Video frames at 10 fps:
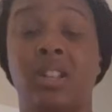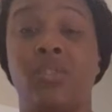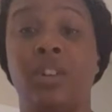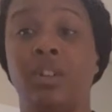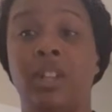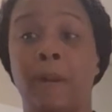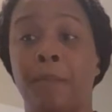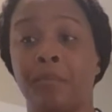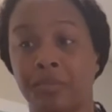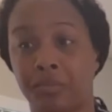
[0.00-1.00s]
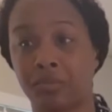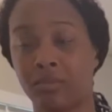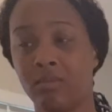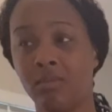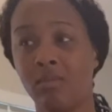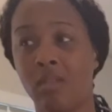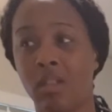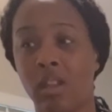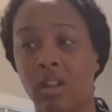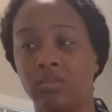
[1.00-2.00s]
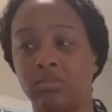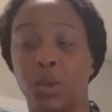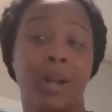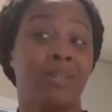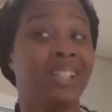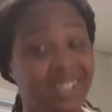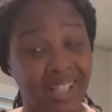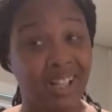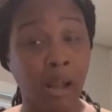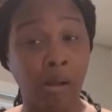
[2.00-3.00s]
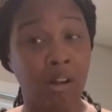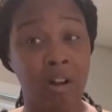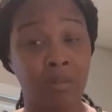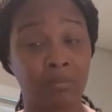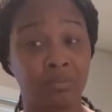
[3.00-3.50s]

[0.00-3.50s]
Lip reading: filthy. Do I really need to clean out my car?